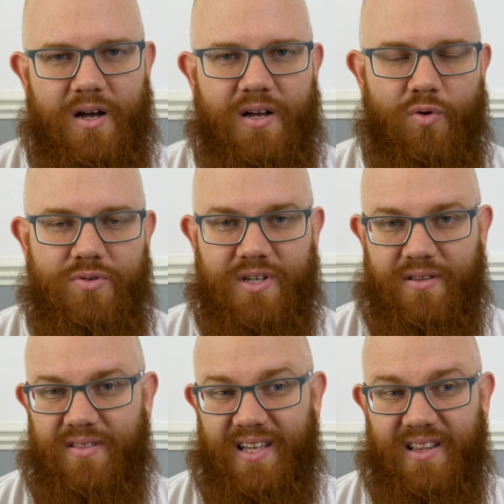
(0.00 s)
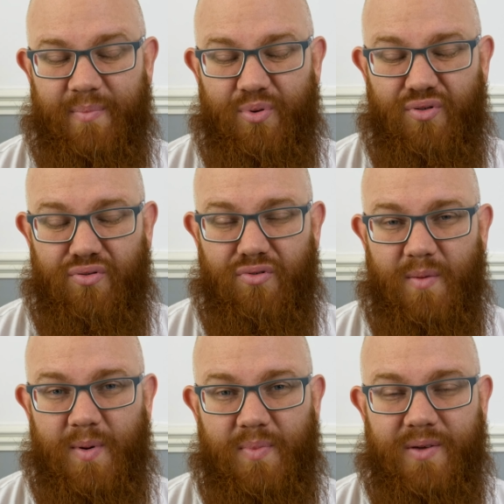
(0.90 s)
I also think that I
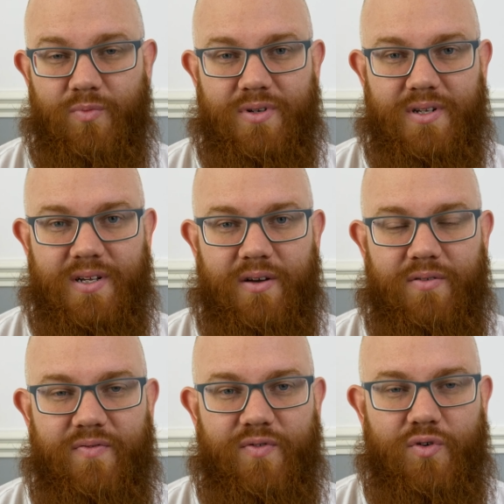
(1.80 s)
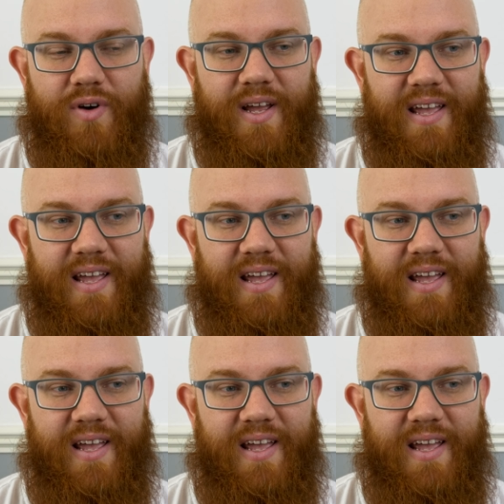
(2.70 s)
probably wouldn't go for it